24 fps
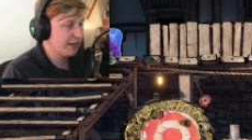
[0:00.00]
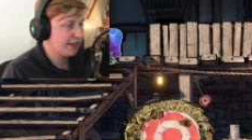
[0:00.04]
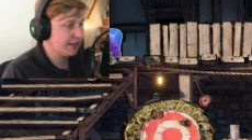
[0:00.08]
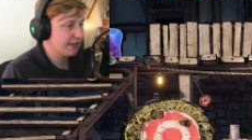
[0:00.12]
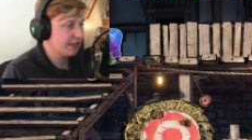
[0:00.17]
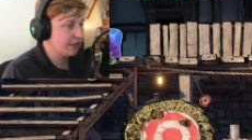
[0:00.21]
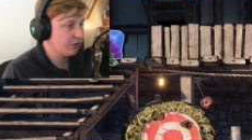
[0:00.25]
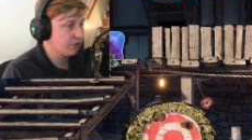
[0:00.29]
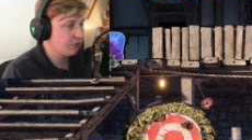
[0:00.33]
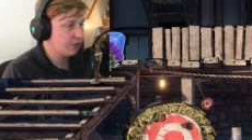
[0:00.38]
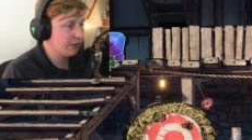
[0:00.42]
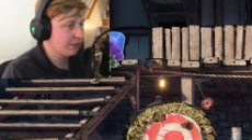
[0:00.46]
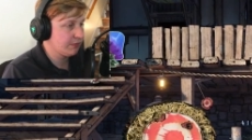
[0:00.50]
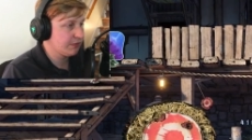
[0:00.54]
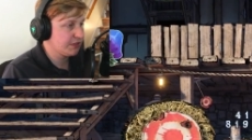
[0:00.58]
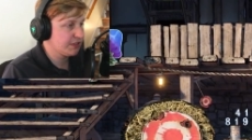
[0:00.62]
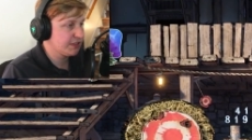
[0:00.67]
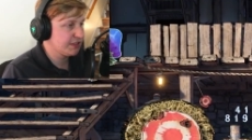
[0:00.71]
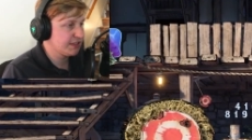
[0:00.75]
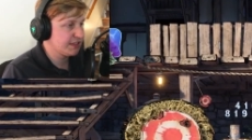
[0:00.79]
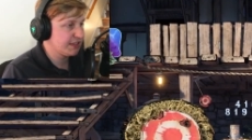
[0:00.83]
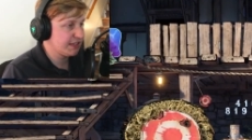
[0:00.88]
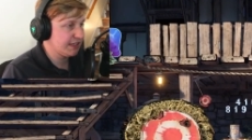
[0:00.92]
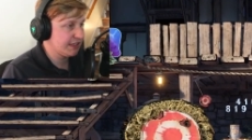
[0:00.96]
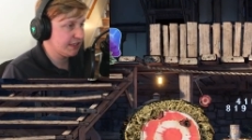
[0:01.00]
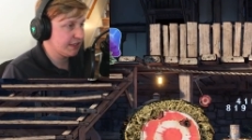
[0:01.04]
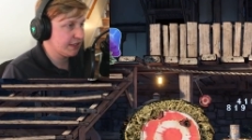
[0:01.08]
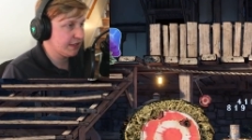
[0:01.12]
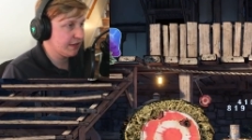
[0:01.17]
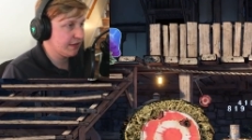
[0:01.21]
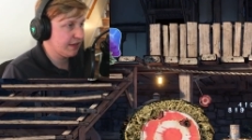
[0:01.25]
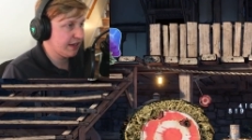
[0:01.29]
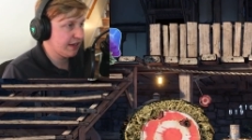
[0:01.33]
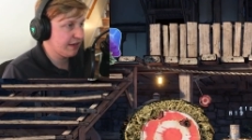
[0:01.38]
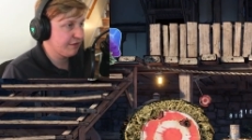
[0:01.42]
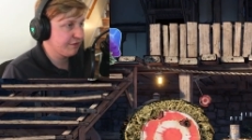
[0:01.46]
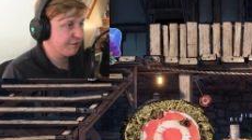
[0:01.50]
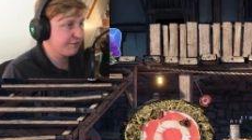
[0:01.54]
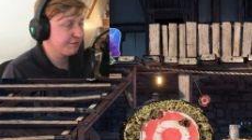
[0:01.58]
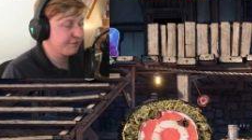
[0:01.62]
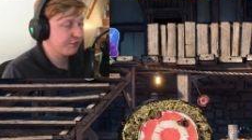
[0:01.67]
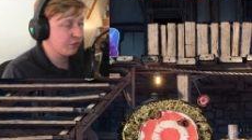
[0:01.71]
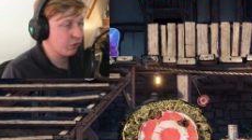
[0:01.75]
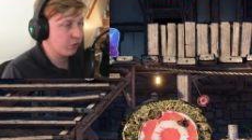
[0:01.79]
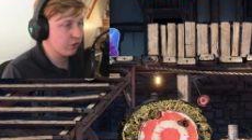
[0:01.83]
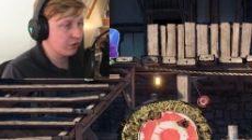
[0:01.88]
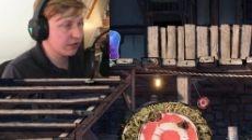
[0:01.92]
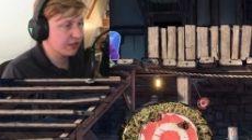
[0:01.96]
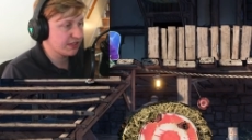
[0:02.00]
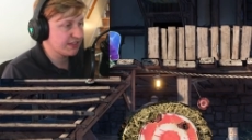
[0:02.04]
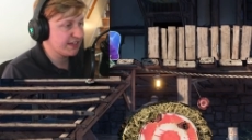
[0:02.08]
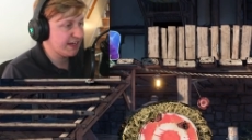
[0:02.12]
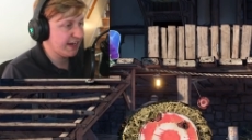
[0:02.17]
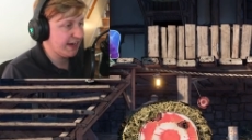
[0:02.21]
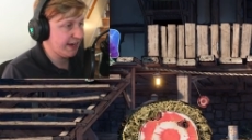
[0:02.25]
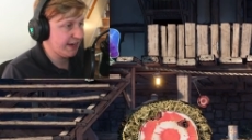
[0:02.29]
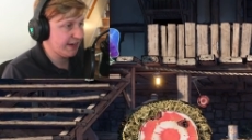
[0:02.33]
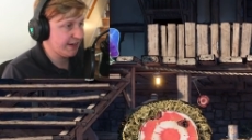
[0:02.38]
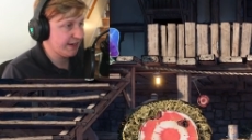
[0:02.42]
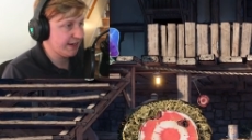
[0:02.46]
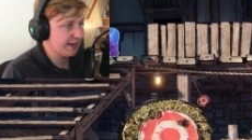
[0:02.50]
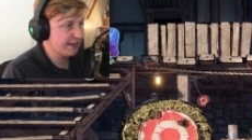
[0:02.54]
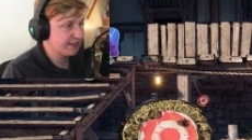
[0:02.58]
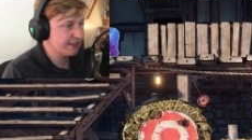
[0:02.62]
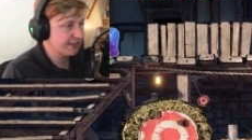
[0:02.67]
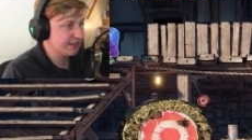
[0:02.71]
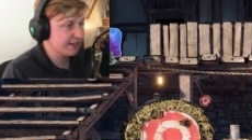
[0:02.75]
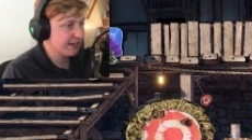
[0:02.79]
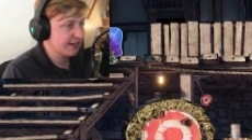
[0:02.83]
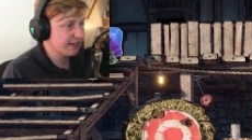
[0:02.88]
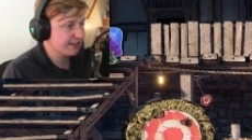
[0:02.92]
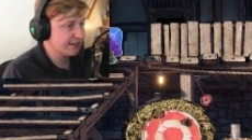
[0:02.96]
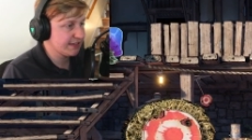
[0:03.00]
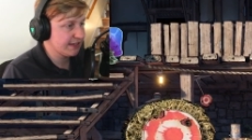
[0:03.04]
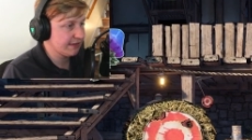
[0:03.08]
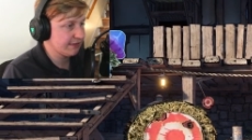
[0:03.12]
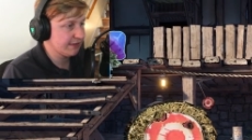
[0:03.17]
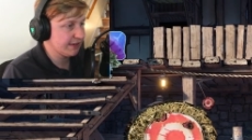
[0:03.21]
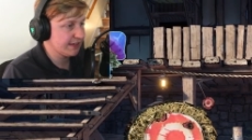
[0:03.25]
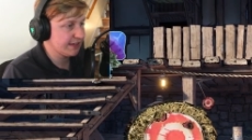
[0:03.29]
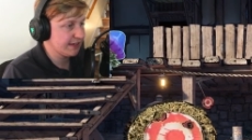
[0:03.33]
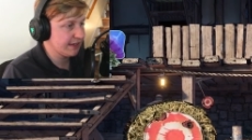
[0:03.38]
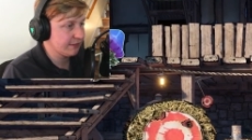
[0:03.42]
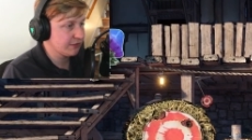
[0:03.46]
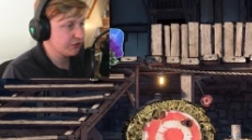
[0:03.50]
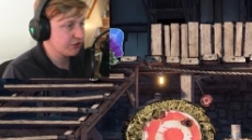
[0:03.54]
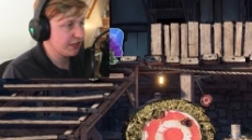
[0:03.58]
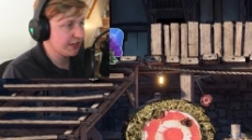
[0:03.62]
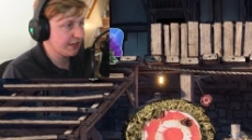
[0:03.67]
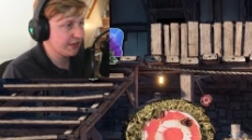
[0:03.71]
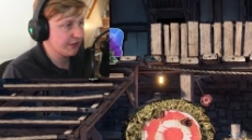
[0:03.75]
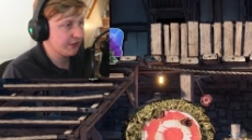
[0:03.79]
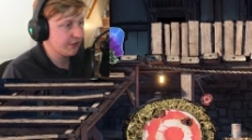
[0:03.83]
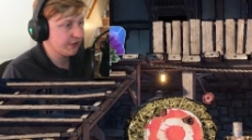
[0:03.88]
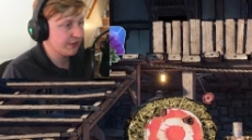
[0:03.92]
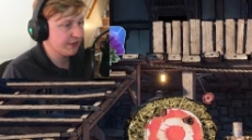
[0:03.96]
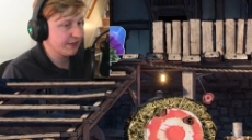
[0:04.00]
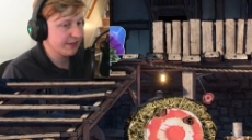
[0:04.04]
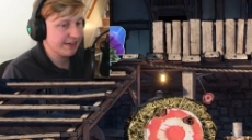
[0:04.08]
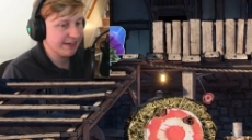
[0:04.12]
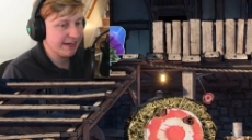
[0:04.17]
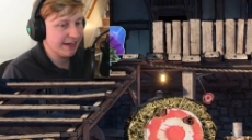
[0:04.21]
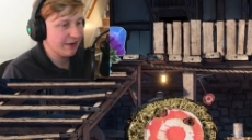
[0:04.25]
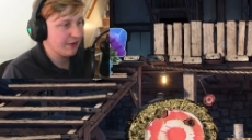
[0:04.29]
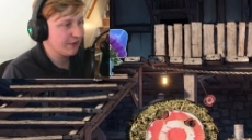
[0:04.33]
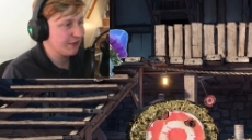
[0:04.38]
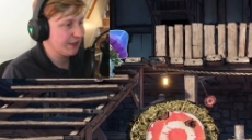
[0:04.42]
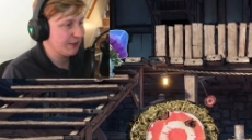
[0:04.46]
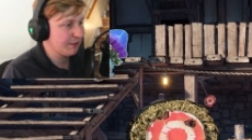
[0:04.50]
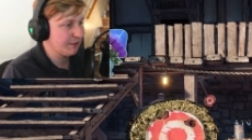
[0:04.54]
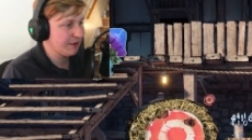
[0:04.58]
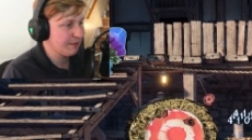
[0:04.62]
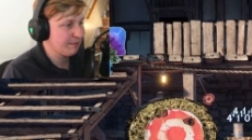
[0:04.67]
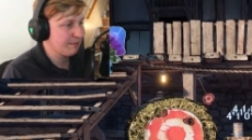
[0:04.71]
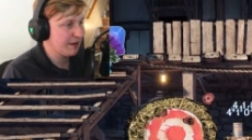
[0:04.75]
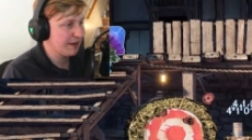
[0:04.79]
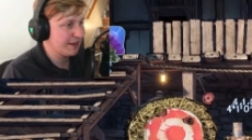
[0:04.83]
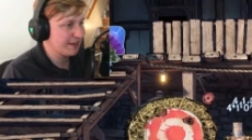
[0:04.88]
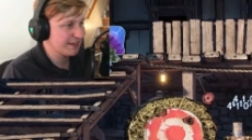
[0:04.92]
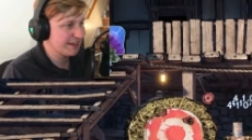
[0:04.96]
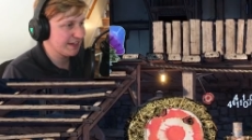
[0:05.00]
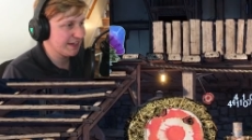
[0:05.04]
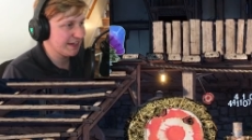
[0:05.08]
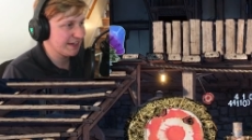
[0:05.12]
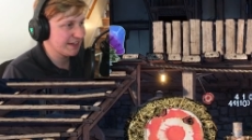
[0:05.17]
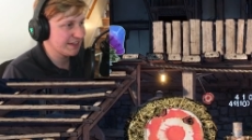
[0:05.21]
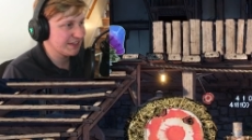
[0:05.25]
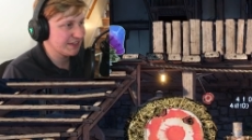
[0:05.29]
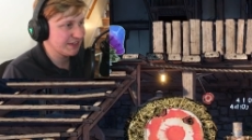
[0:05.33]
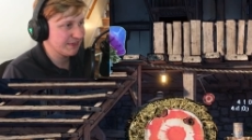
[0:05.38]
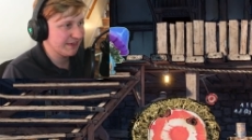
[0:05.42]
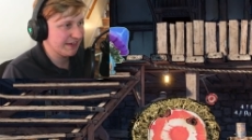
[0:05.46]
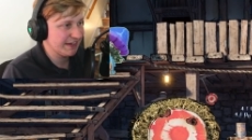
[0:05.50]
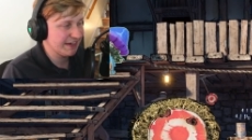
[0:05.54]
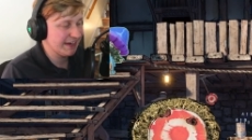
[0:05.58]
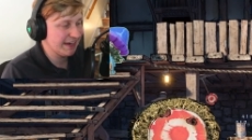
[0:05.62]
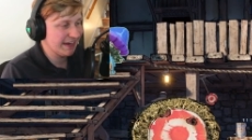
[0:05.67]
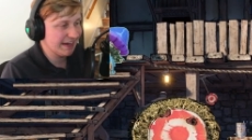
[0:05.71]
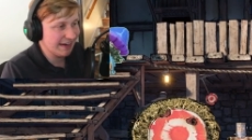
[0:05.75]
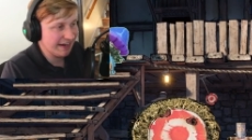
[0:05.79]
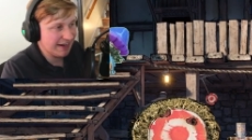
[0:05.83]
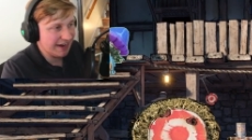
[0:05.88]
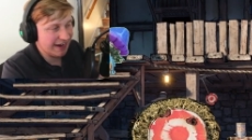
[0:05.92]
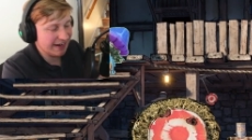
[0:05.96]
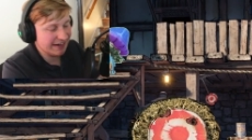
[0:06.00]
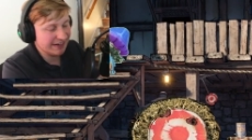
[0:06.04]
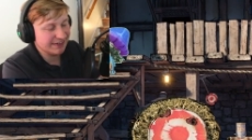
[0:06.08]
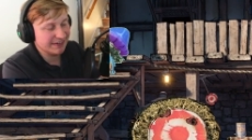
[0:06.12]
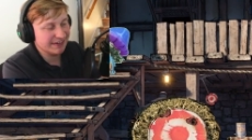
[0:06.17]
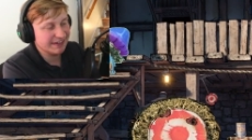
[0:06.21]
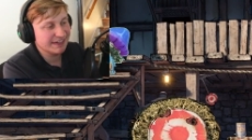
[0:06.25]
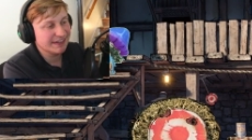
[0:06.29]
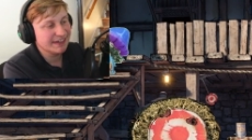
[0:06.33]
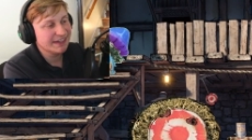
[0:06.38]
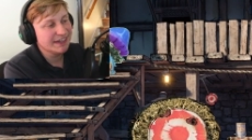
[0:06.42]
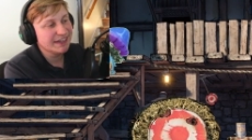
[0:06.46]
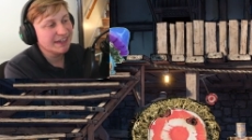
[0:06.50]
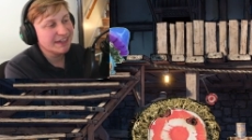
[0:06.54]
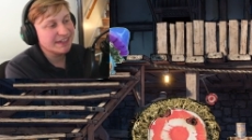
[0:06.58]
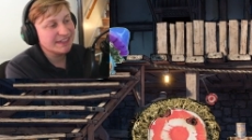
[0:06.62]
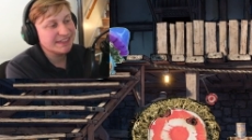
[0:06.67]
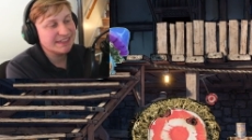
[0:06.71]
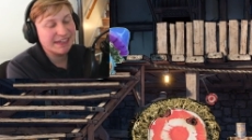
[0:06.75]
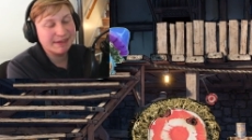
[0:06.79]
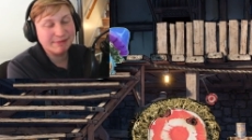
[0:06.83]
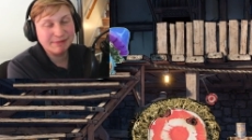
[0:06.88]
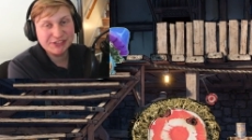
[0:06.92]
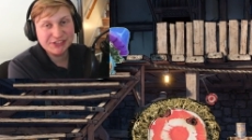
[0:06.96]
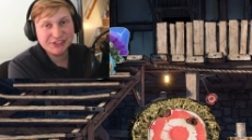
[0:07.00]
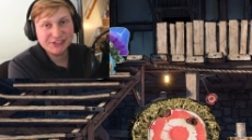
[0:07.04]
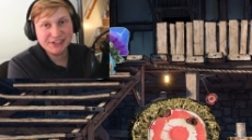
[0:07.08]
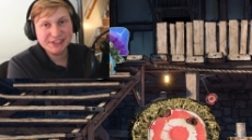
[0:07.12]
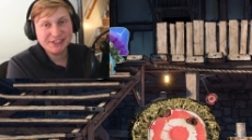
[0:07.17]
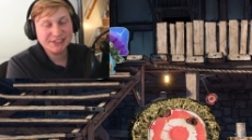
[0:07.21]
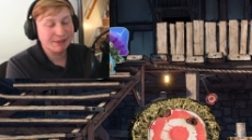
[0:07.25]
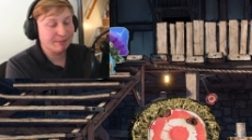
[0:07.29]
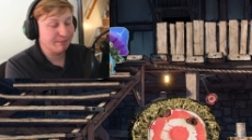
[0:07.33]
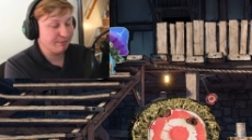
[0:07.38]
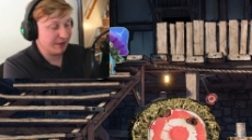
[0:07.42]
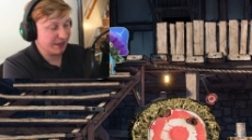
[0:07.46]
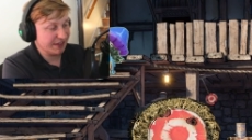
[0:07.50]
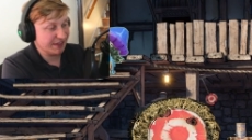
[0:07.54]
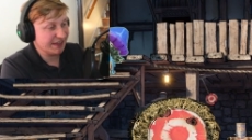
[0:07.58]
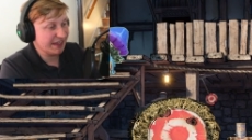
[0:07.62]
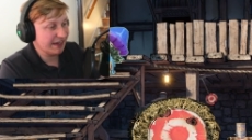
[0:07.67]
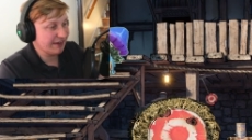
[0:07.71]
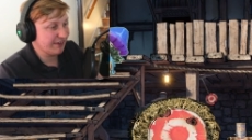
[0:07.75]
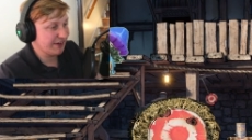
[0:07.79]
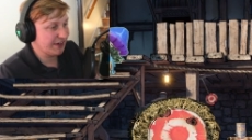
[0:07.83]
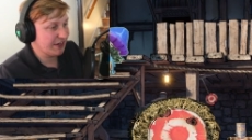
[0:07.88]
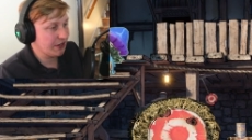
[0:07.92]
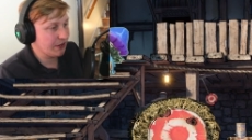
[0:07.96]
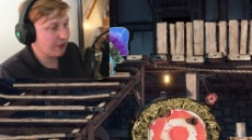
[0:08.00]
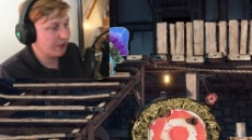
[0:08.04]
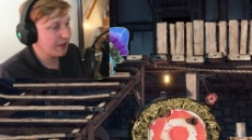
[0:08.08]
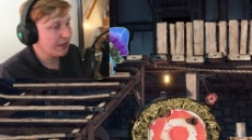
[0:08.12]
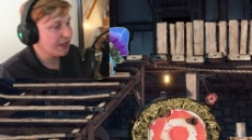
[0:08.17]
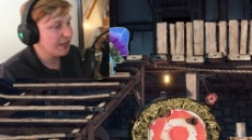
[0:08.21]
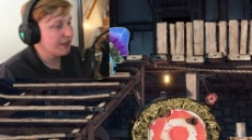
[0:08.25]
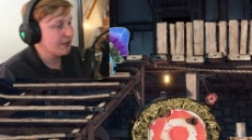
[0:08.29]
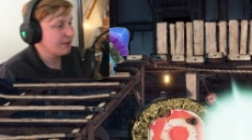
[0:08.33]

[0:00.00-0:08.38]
ring, we would see then 410, as you guys saw right there. I'm trying to get only one pellet to hit so we can get an accurate demonstration, but there we go.